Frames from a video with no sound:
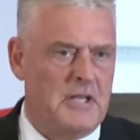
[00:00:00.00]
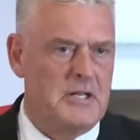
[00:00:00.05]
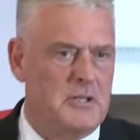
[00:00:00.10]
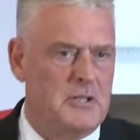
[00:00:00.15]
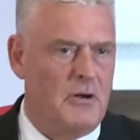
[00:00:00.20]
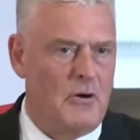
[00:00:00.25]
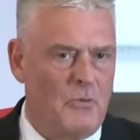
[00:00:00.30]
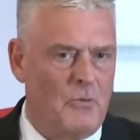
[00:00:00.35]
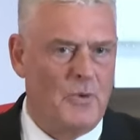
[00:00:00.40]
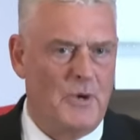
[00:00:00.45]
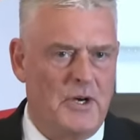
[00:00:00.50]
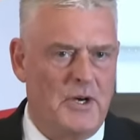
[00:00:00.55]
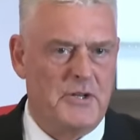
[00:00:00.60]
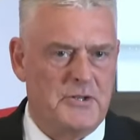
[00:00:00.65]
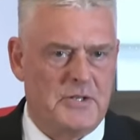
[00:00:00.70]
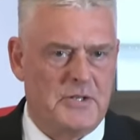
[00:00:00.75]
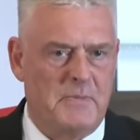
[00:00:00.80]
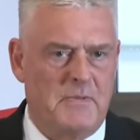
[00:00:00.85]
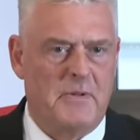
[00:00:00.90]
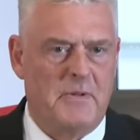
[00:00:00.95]
of these long
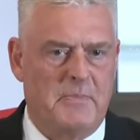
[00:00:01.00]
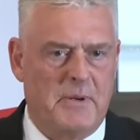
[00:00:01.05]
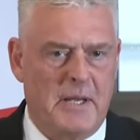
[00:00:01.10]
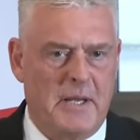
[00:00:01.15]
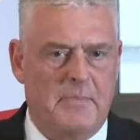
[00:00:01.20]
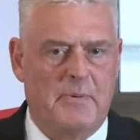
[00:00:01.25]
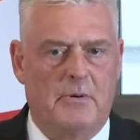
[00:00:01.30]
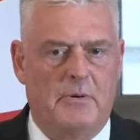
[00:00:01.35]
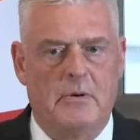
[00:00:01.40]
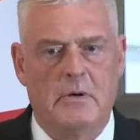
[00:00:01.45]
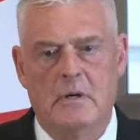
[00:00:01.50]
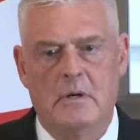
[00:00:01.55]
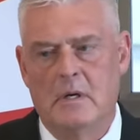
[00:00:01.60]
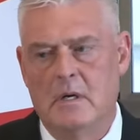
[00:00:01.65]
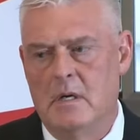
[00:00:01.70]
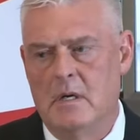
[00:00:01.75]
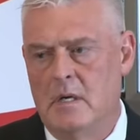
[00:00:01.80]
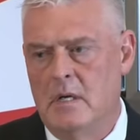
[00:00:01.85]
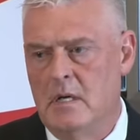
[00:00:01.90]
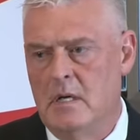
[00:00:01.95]
words some of the people
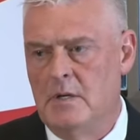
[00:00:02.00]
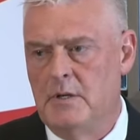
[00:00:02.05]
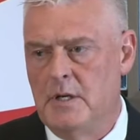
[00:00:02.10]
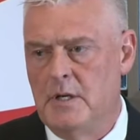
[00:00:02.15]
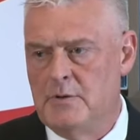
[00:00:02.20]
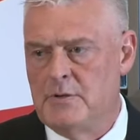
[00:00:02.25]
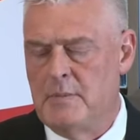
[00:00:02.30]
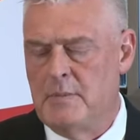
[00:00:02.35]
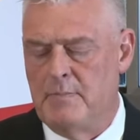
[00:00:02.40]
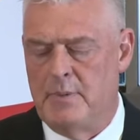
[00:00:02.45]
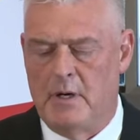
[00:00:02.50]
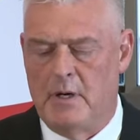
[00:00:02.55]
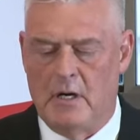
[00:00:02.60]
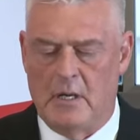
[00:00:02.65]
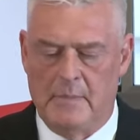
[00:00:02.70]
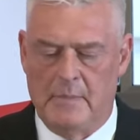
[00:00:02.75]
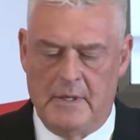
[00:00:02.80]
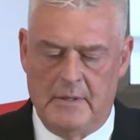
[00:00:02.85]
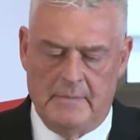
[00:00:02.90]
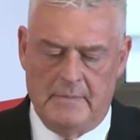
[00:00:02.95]
use in
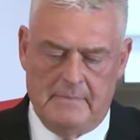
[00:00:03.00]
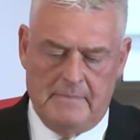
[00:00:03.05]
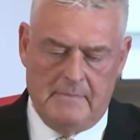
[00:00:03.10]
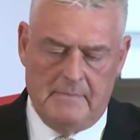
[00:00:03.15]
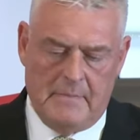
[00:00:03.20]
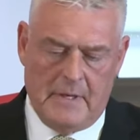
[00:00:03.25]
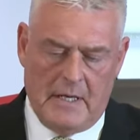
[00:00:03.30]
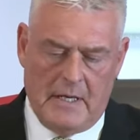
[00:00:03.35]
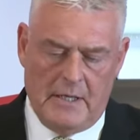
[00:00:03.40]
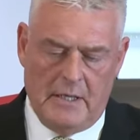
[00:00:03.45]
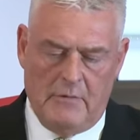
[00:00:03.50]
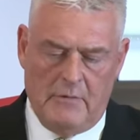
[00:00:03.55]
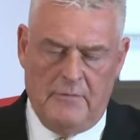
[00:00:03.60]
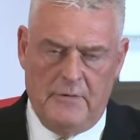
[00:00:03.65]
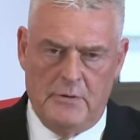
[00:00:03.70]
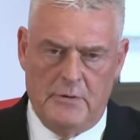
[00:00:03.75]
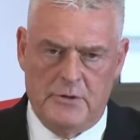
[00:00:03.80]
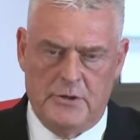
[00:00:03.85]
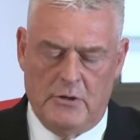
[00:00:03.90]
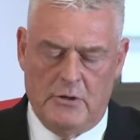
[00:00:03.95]
Parliament, but I know a
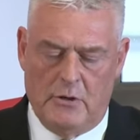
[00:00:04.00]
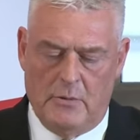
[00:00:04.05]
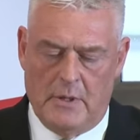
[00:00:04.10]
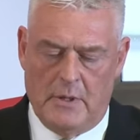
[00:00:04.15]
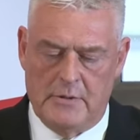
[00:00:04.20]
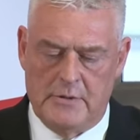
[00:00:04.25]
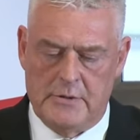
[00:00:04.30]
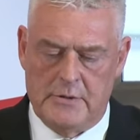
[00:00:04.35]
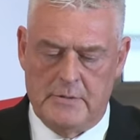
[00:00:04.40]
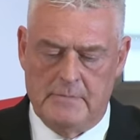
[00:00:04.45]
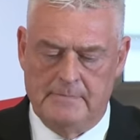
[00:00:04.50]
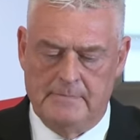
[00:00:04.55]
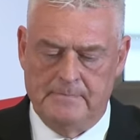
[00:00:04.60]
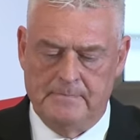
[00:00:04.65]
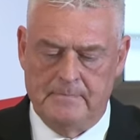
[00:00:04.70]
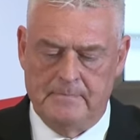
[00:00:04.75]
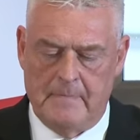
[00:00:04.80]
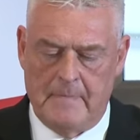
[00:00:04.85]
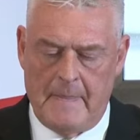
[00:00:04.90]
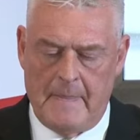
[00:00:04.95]
few short ones.
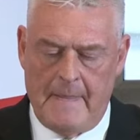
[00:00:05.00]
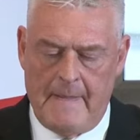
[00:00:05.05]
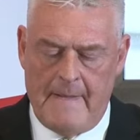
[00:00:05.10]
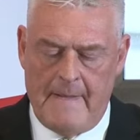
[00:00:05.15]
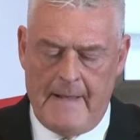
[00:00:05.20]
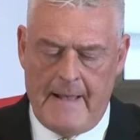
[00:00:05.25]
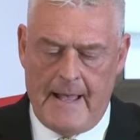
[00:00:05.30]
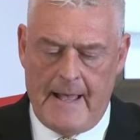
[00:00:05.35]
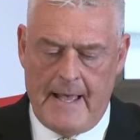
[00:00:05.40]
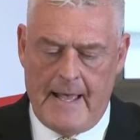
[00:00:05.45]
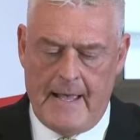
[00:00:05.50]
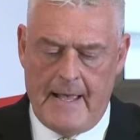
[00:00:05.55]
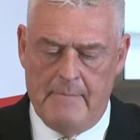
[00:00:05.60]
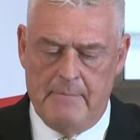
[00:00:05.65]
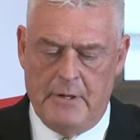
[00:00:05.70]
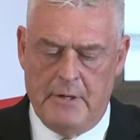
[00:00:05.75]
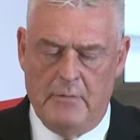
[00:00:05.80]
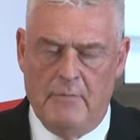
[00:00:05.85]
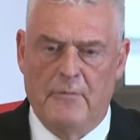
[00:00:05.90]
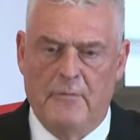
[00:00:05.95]

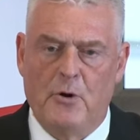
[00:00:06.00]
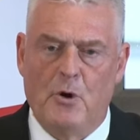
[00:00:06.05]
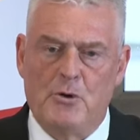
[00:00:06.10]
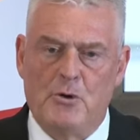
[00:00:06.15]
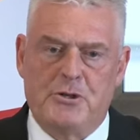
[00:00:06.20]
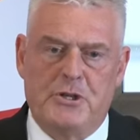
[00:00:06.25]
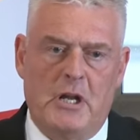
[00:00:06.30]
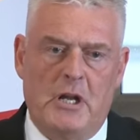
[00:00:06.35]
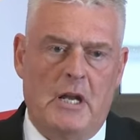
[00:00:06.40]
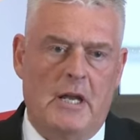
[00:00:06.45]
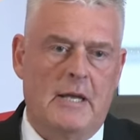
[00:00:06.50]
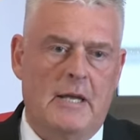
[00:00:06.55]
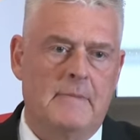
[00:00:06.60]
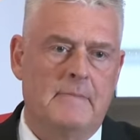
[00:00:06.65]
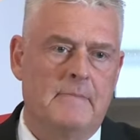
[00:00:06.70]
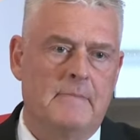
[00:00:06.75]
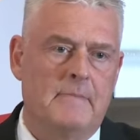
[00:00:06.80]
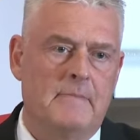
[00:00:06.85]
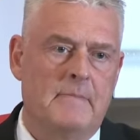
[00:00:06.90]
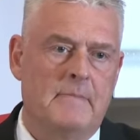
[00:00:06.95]
But unfortunately,
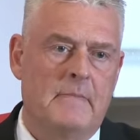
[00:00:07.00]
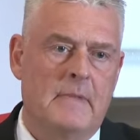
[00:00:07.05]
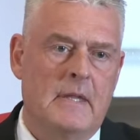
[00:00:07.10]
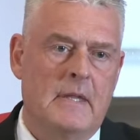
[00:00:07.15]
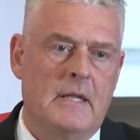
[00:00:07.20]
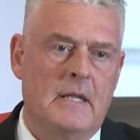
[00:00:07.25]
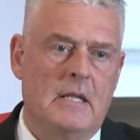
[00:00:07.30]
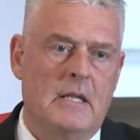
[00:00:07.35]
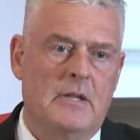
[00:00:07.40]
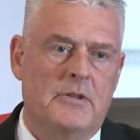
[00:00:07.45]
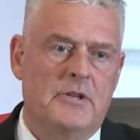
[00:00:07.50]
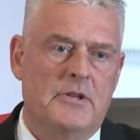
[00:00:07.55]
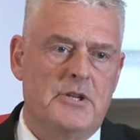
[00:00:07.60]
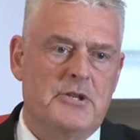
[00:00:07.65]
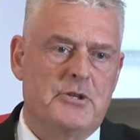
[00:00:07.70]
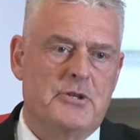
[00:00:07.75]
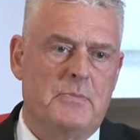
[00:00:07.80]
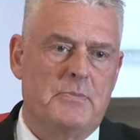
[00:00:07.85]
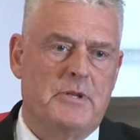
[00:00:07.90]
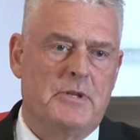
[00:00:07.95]

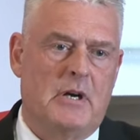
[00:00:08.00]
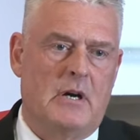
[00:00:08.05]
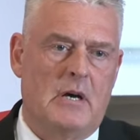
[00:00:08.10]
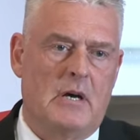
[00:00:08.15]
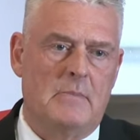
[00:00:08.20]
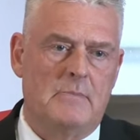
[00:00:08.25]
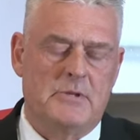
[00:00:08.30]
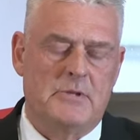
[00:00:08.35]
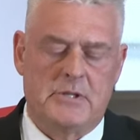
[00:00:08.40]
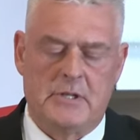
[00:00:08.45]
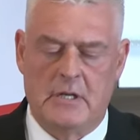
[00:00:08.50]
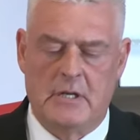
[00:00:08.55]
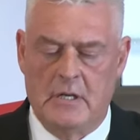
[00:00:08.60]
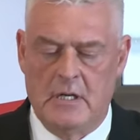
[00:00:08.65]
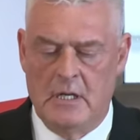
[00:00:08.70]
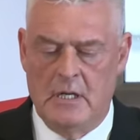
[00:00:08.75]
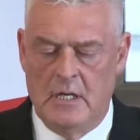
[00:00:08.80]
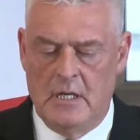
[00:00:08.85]
this sometimes